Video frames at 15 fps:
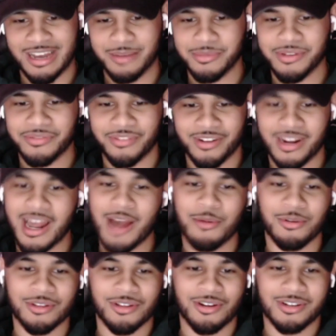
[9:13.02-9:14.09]
mean, for now,
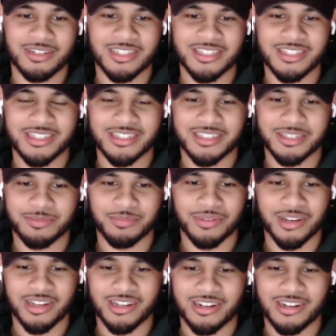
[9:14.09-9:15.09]
we're long distance, but